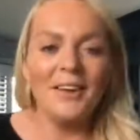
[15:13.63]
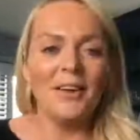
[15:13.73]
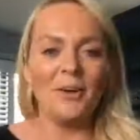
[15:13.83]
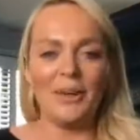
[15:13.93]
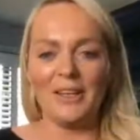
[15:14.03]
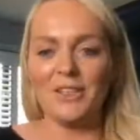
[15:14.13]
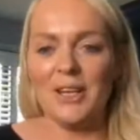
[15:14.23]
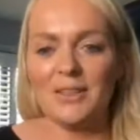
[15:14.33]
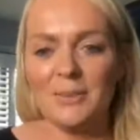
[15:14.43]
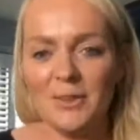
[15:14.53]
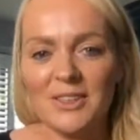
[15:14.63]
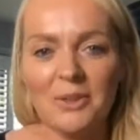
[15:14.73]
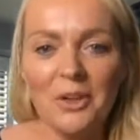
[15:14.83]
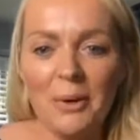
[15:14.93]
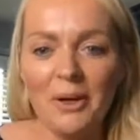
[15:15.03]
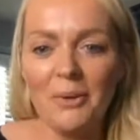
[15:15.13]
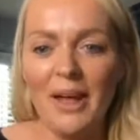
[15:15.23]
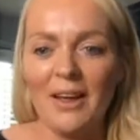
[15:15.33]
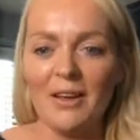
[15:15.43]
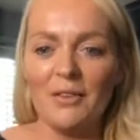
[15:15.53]
Okay, Shez, we're still going.
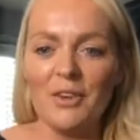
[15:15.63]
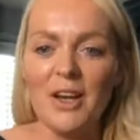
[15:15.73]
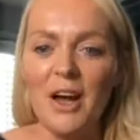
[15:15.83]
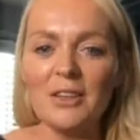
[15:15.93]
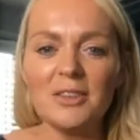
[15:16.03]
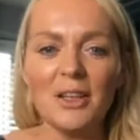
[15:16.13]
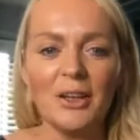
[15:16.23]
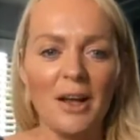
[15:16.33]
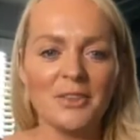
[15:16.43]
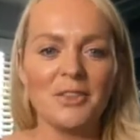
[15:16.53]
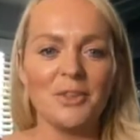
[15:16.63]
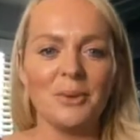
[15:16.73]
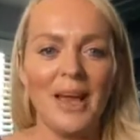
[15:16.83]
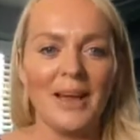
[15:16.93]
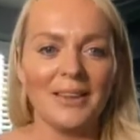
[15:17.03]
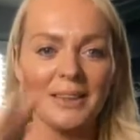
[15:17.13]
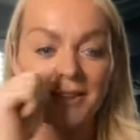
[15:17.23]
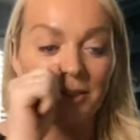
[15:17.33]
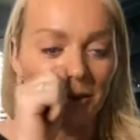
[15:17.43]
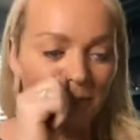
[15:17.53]
Okay, I have not lost you yet.
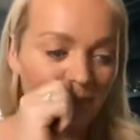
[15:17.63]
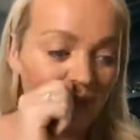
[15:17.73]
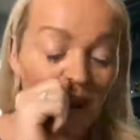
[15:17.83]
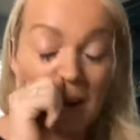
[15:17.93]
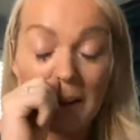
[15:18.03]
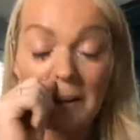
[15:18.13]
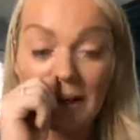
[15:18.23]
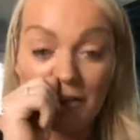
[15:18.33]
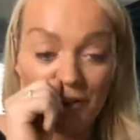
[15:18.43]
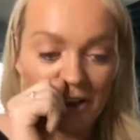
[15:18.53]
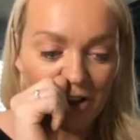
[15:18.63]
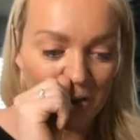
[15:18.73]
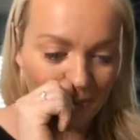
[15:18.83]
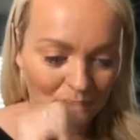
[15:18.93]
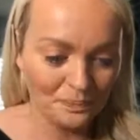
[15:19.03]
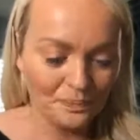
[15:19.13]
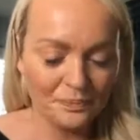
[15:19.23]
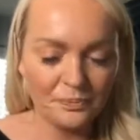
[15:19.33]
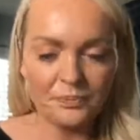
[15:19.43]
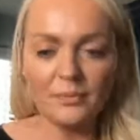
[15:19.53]
That's cool. Nearly finished.
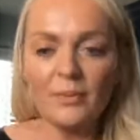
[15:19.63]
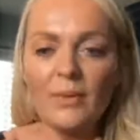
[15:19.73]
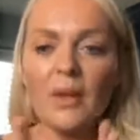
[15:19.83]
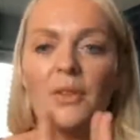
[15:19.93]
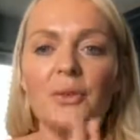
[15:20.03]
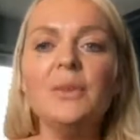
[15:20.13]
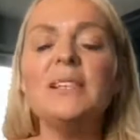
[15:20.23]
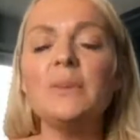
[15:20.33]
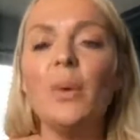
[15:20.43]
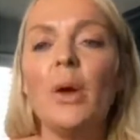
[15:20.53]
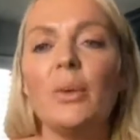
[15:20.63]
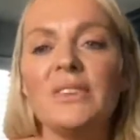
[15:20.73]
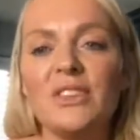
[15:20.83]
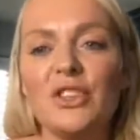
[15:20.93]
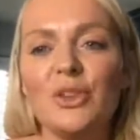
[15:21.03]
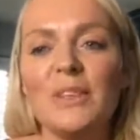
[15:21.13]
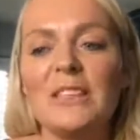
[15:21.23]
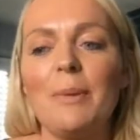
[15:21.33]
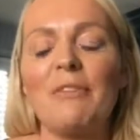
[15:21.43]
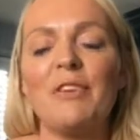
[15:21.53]
The reason why I wanted to do
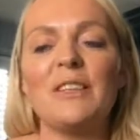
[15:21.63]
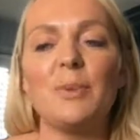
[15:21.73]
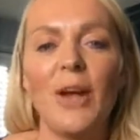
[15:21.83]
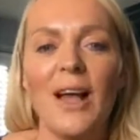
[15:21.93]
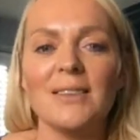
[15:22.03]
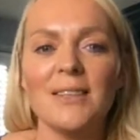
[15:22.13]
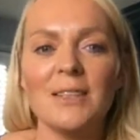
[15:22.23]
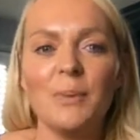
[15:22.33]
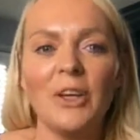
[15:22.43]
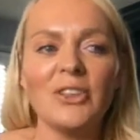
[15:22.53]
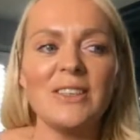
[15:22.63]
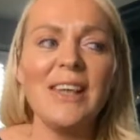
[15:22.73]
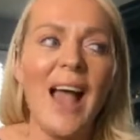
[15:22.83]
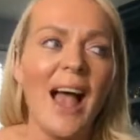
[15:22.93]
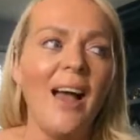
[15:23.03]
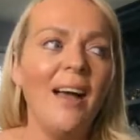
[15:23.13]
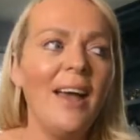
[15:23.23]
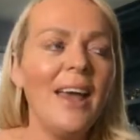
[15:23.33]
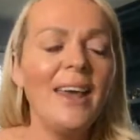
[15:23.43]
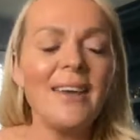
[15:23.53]
this about Facebook ads is because, yeah,
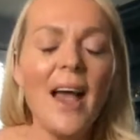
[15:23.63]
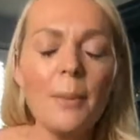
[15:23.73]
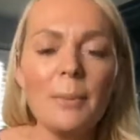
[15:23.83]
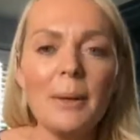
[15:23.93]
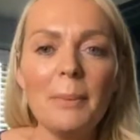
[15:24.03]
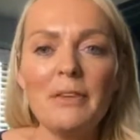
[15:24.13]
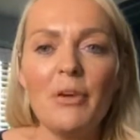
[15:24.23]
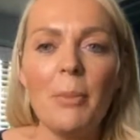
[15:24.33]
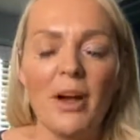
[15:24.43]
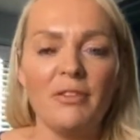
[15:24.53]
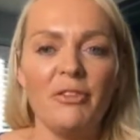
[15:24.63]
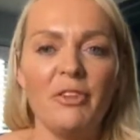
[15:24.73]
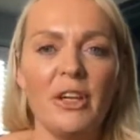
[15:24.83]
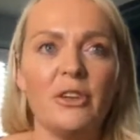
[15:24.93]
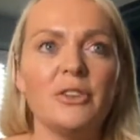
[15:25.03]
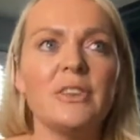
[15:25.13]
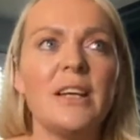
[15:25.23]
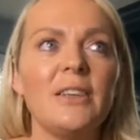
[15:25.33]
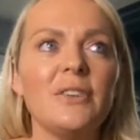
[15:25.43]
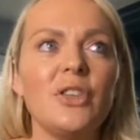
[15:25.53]
it can be a bit of a minefield
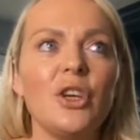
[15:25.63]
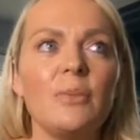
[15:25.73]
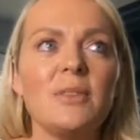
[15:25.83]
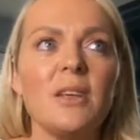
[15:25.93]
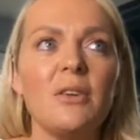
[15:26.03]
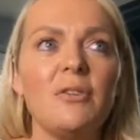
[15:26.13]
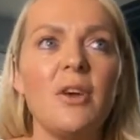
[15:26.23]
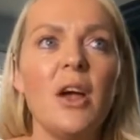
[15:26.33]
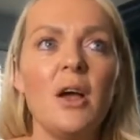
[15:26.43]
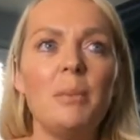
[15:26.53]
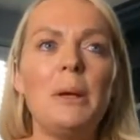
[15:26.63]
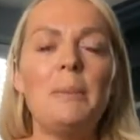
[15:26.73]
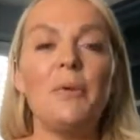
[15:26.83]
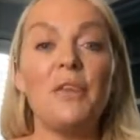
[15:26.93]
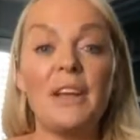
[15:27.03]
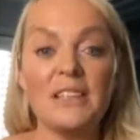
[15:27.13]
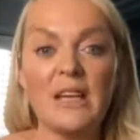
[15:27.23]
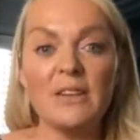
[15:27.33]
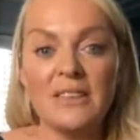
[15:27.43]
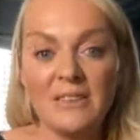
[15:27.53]
in terms of people think it's
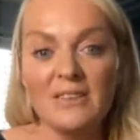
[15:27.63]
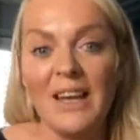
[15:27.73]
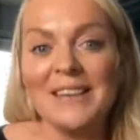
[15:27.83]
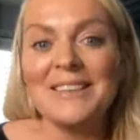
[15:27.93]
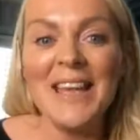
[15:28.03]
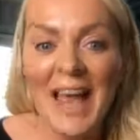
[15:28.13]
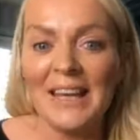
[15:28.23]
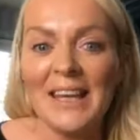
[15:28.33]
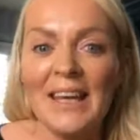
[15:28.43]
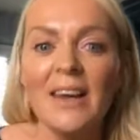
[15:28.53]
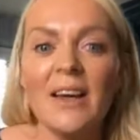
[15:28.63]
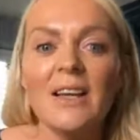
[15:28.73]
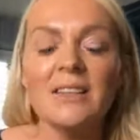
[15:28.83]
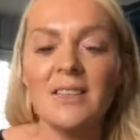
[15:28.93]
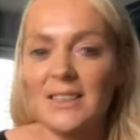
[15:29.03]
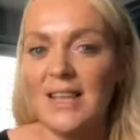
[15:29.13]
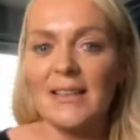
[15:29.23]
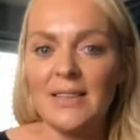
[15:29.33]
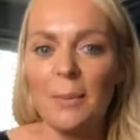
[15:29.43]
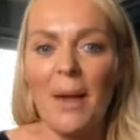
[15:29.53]
like techie to
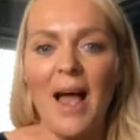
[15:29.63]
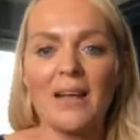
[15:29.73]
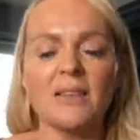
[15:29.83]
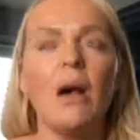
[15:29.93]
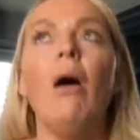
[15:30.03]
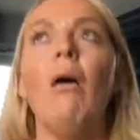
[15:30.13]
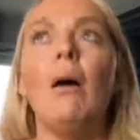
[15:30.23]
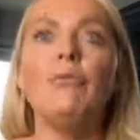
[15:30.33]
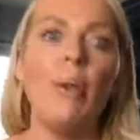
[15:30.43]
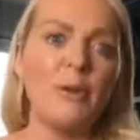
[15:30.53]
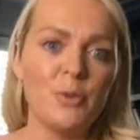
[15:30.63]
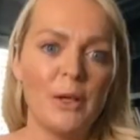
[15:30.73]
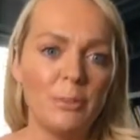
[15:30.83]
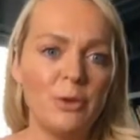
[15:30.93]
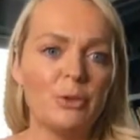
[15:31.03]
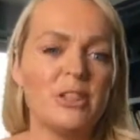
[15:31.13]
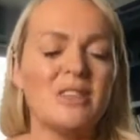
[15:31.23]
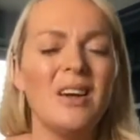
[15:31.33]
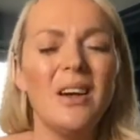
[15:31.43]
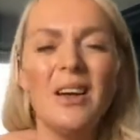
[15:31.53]
set up ads. Oh, I'm rubbish with
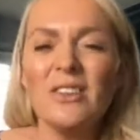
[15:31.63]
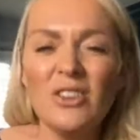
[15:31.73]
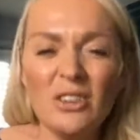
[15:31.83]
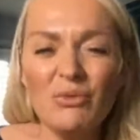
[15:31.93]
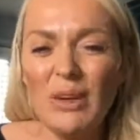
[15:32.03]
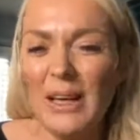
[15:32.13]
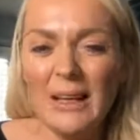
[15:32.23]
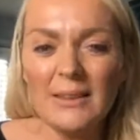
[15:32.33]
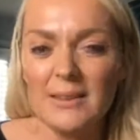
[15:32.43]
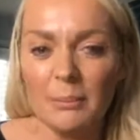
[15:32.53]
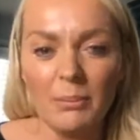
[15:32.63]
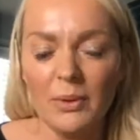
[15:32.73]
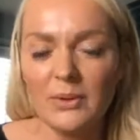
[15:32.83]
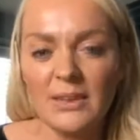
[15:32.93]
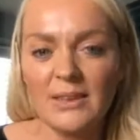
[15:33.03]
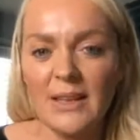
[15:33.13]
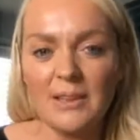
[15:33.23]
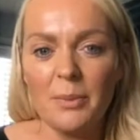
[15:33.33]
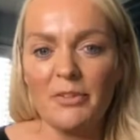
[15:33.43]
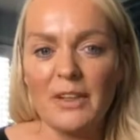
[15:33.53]
computers. It's just really simple to set
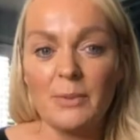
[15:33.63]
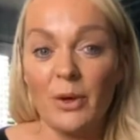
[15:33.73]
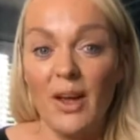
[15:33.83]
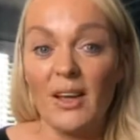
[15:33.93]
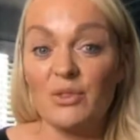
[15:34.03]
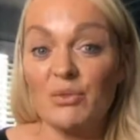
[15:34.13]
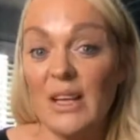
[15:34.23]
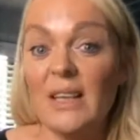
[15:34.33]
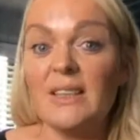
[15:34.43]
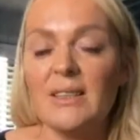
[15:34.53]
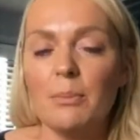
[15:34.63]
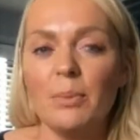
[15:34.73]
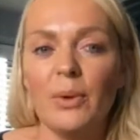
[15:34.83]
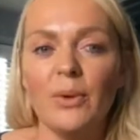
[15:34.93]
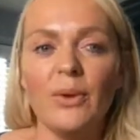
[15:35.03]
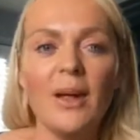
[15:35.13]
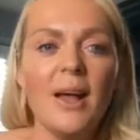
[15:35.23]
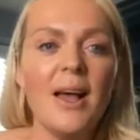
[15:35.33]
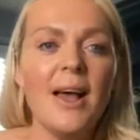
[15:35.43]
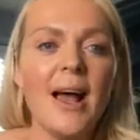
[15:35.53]
up a Facebook ad, really simple.
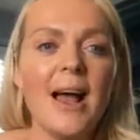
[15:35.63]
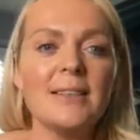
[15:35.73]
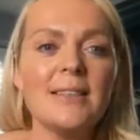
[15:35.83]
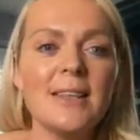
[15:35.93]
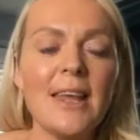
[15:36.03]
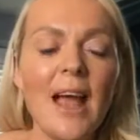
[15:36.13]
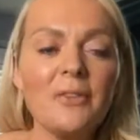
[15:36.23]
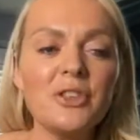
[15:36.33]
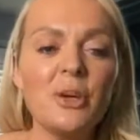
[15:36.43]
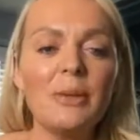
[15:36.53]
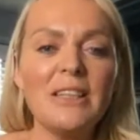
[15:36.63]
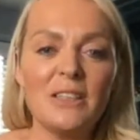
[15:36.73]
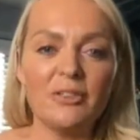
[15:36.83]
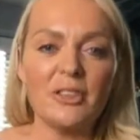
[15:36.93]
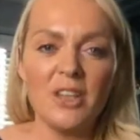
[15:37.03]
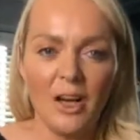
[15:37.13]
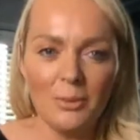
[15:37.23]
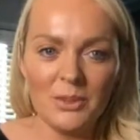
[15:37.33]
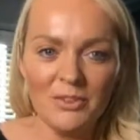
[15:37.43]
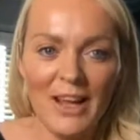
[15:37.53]
And they have so many different
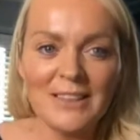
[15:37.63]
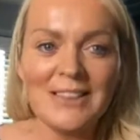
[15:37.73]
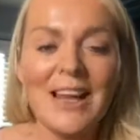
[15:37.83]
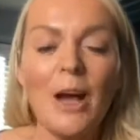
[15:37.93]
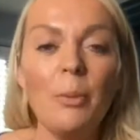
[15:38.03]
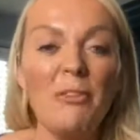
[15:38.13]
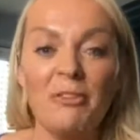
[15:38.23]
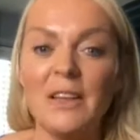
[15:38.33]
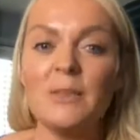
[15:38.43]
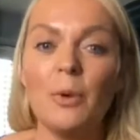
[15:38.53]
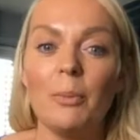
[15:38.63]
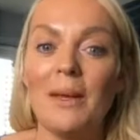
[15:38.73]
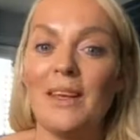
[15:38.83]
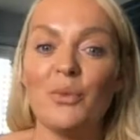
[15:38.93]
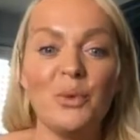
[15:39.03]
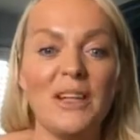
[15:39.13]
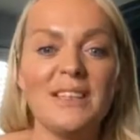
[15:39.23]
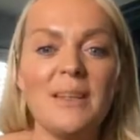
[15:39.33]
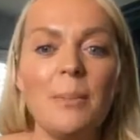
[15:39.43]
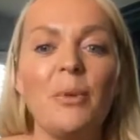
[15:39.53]
types of ads now, but Facebook make it really
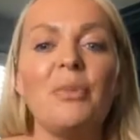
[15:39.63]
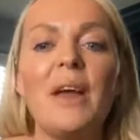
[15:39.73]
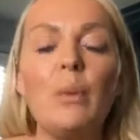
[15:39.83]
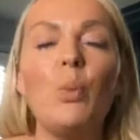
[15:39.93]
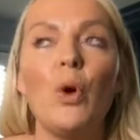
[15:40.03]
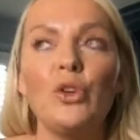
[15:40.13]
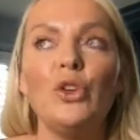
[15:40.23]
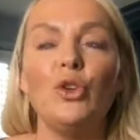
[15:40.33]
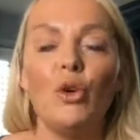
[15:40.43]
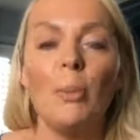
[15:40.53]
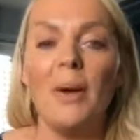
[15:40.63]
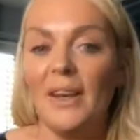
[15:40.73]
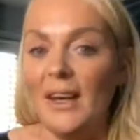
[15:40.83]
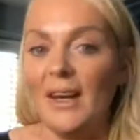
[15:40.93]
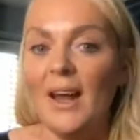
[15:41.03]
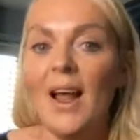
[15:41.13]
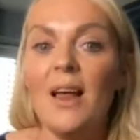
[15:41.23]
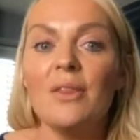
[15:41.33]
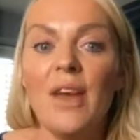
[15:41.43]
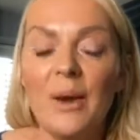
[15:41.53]
simple. They want your money.
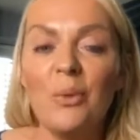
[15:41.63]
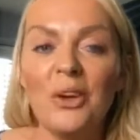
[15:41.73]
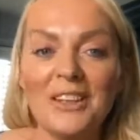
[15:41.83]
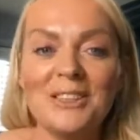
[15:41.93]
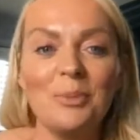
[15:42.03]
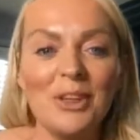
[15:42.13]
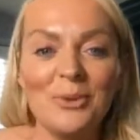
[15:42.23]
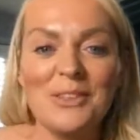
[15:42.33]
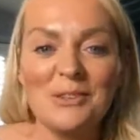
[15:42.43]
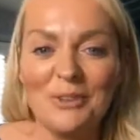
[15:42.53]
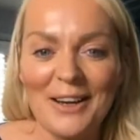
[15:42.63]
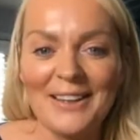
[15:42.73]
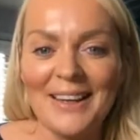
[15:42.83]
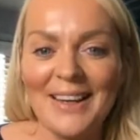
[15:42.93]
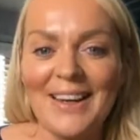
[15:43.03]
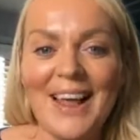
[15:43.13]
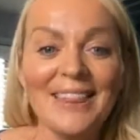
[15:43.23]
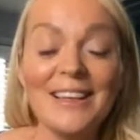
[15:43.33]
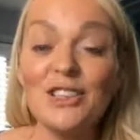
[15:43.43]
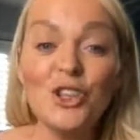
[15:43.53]
They want it to be user friendly.
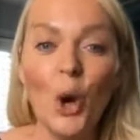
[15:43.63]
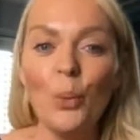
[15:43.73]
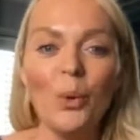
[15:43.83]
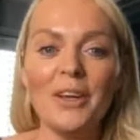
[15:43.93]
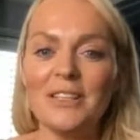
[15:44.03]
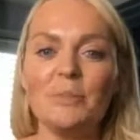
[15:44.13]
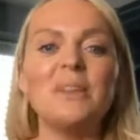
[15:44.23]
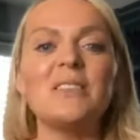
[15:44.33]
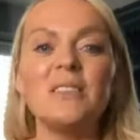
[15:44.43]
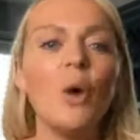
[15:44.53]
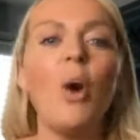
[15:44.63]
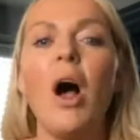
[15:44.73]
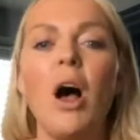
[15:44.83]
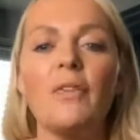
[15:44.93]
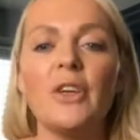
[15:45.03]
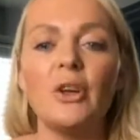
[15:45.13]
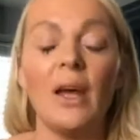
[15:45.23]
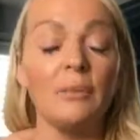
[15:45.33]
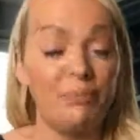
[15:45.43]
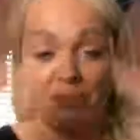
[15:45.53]
They don't want it to be so hard that you're
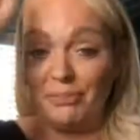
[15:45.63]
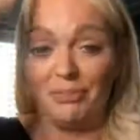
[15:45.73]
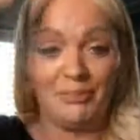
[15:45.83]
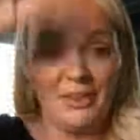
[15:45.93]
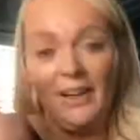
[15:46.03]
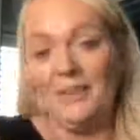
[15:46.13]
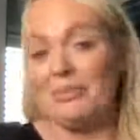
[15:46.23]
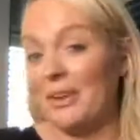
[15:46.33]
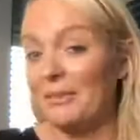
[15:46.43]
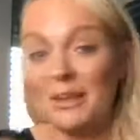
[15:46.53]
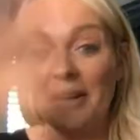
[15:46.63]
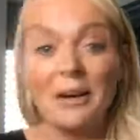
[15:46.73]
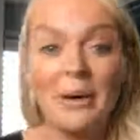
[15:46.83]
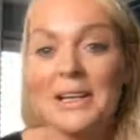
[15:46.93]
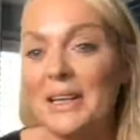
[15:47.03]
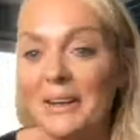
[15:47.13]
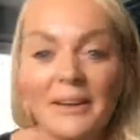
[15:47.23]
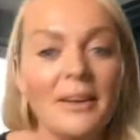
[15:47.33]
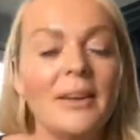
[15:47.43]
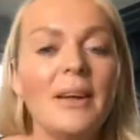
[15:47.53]
like, I've got no idea.
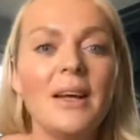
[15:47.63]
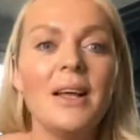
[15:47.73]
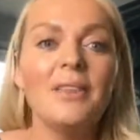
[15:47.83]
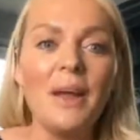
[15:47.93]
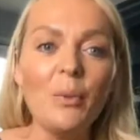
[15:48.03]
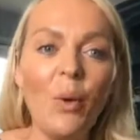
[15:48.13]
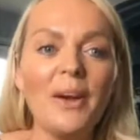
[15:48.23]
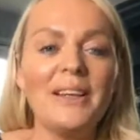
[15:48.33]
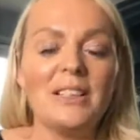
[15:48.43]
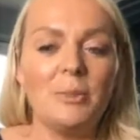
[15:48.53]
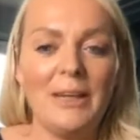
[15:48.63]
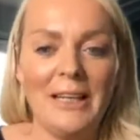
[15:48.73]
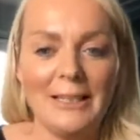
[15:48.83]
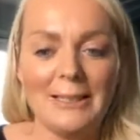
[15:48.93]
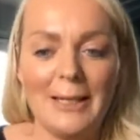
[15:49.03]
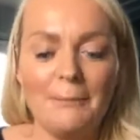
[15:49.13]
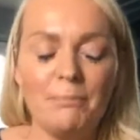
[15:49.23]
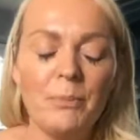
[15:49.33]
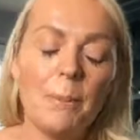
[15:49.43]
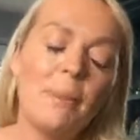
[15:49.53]
They want it to be easy.
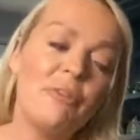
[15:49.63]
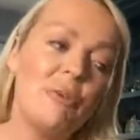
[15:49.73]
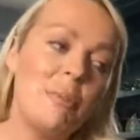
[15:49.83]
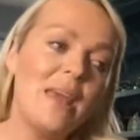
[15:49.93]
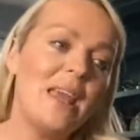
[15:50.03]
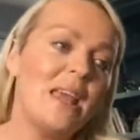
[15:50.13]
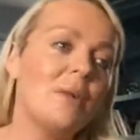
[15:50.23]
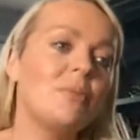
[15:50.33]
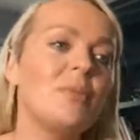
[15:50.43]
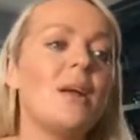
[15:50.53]
But for me,